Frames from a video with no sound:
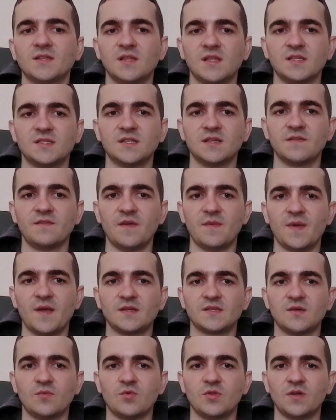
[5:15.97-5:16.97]
Let's say they make
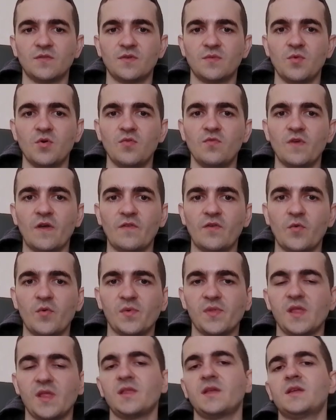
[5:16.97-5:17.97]
some whatever move, and then we
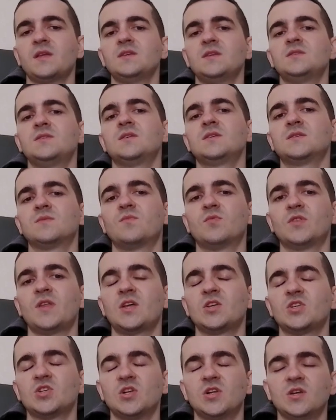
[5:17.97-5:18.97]
play like e6
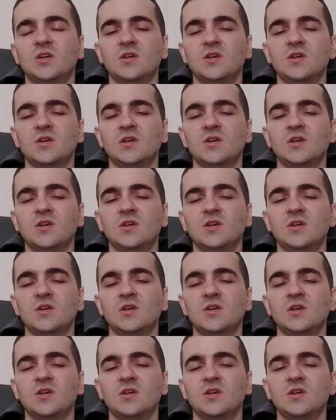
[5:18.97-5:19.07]
potentially,